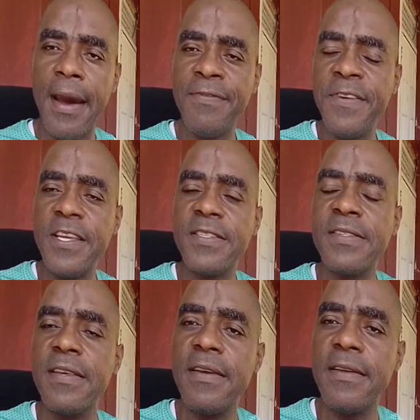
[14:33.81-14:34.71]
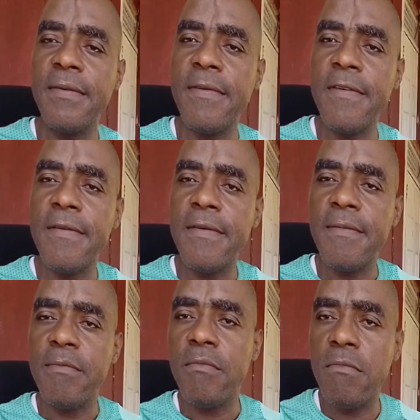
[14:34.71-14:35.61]
I face
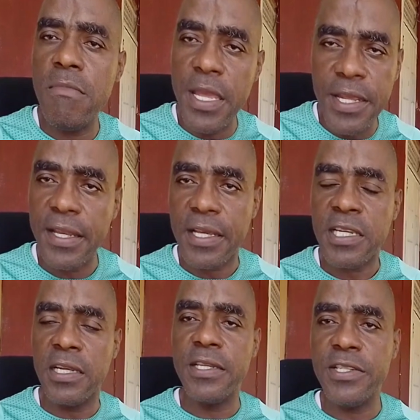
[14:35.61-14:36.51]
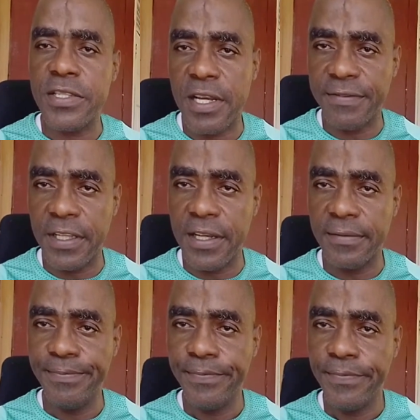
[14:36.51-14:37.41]
many other challenges after that.